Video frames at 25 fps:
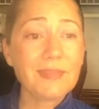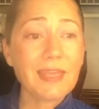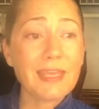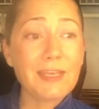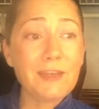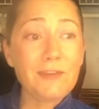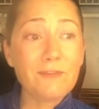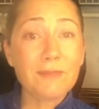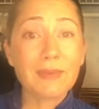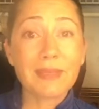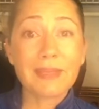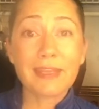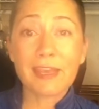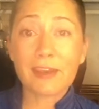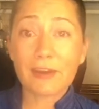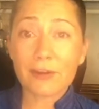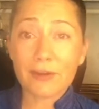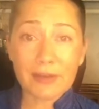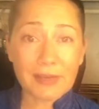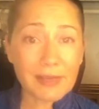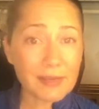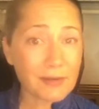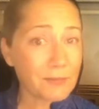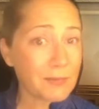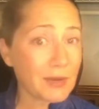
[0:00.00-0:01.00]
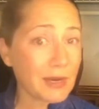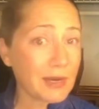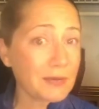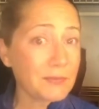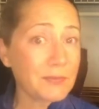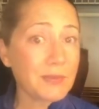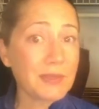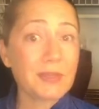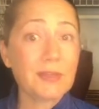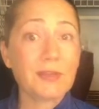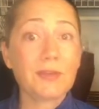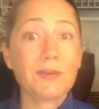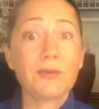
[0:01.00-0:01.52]
and you've been carrying it
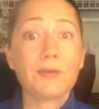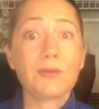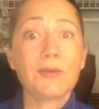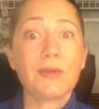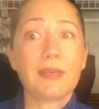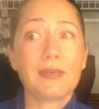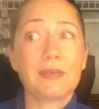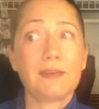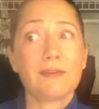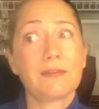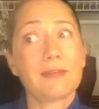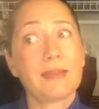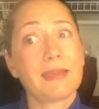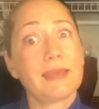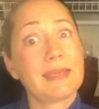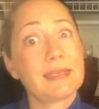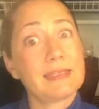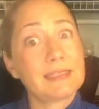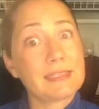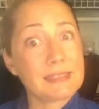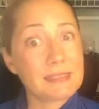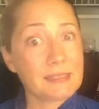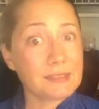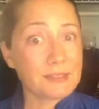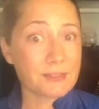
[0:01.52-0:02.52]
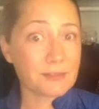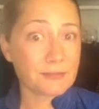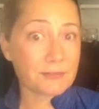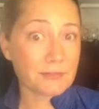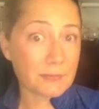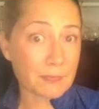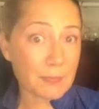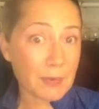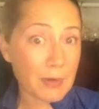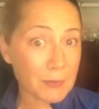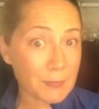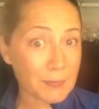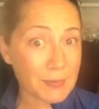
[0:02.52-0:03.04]
around with you, and you're like, it doesn't serve
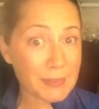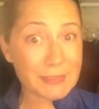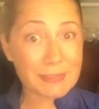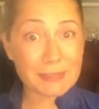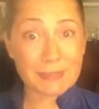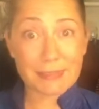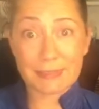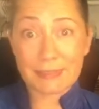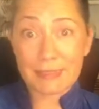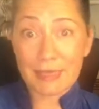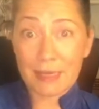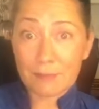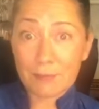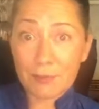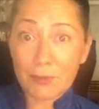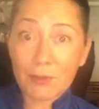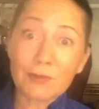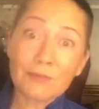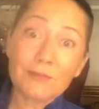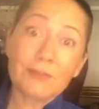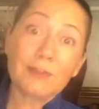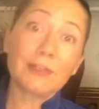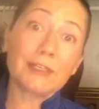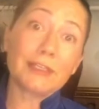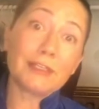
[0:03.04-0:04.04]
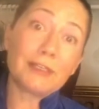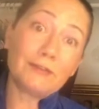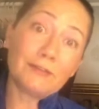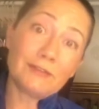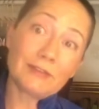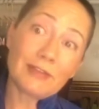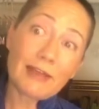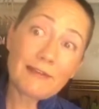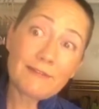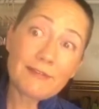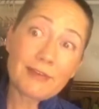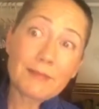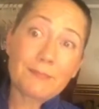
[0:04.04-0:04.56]
a purpose, it's not beautiful, I
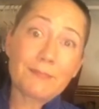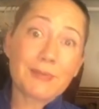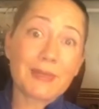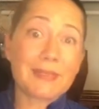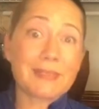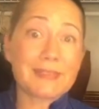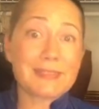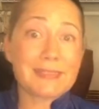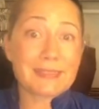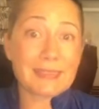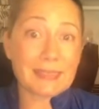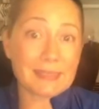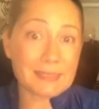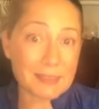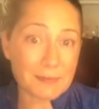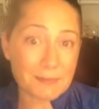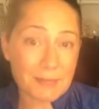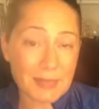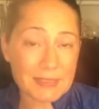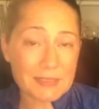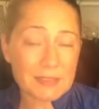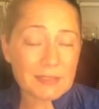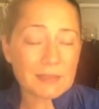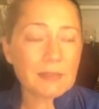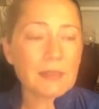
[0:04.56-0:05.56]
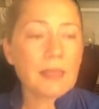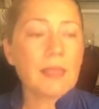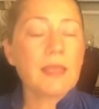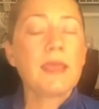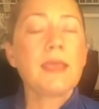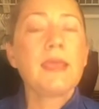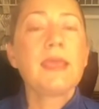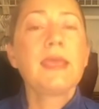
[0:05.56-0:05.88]
don't love it, but it's sentimental.